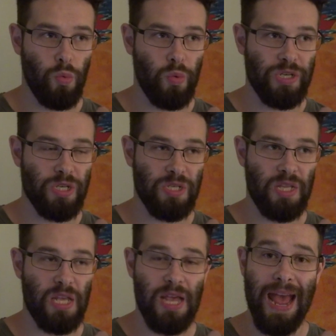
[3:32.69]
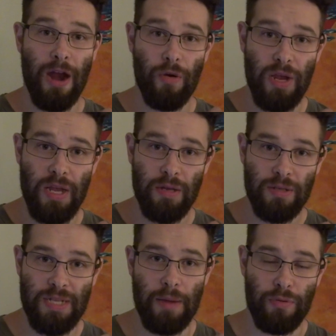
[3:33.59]
which is the airy
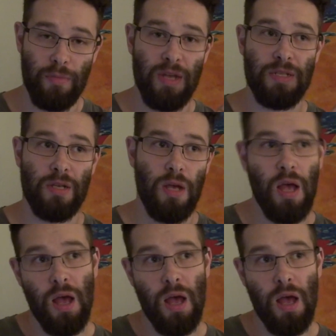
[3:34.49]
temperament,